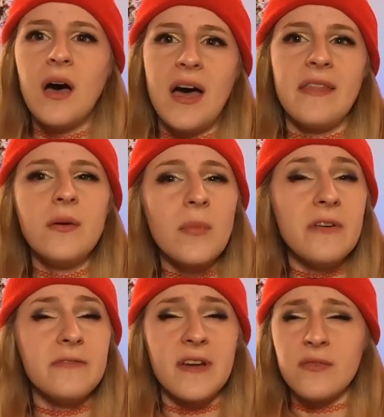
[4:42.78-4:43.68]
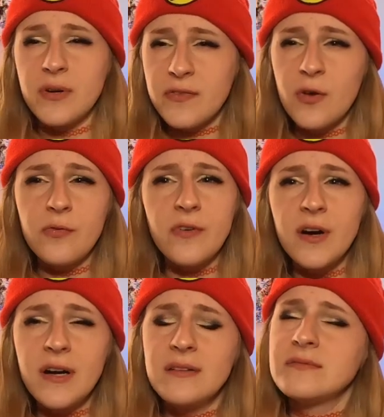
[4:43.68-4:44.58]
I think my favorite so
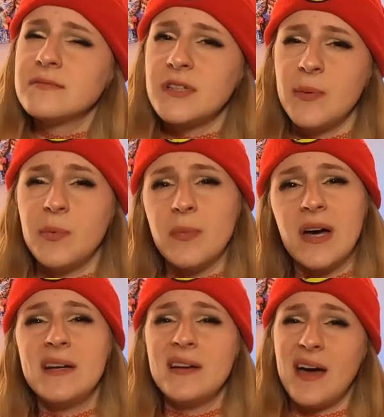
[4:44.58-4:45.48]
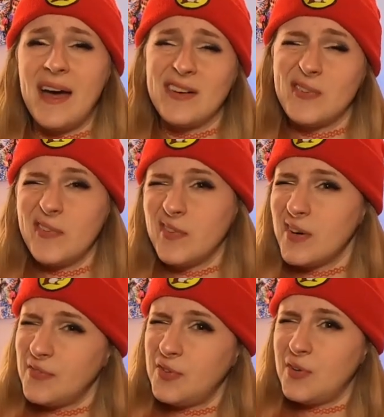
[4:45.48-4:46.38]
far, keep in mind, I actually
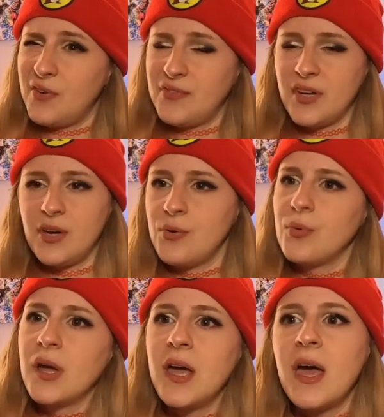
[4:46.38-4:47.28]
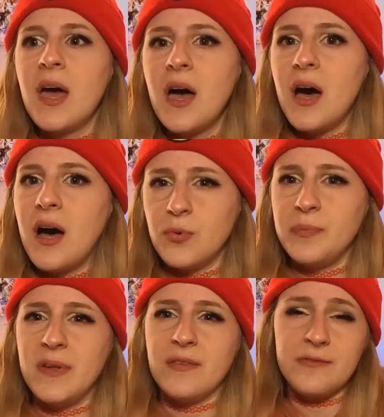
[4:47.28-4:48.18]
still have two left to go,
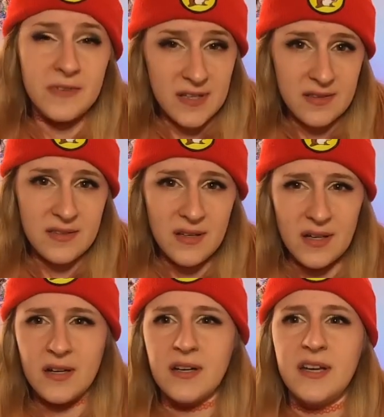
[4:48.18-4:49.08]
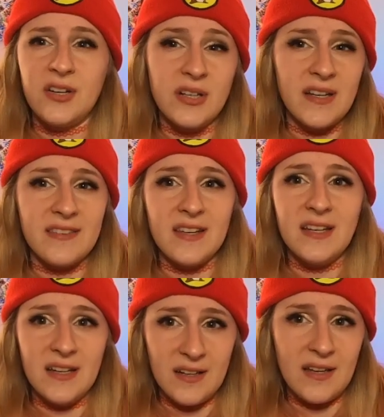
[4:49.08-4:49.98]
would be the fifth, *A Curious
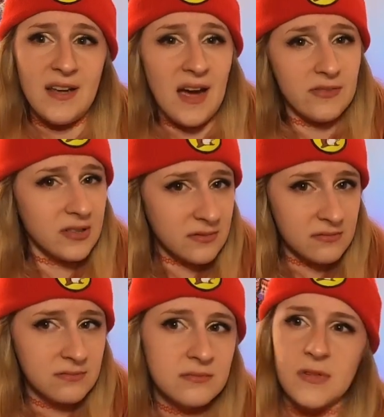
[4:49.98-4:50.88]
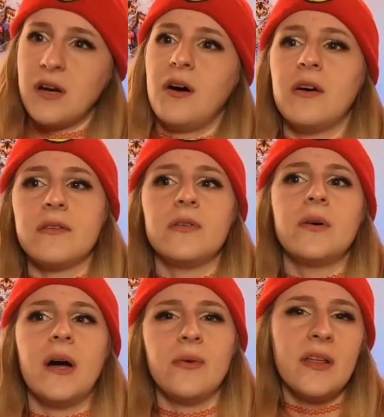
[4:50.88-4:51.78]
Indian Cadaver,
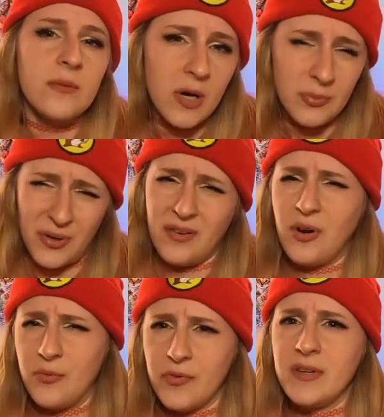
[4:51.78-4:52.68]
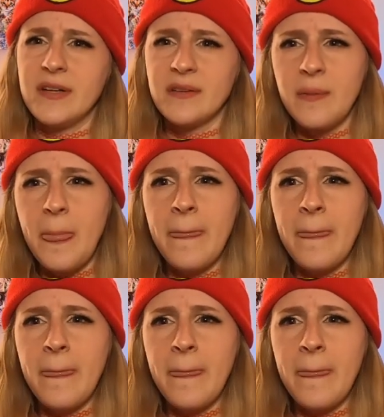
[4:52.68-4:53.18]
although I rank them all pretty closely.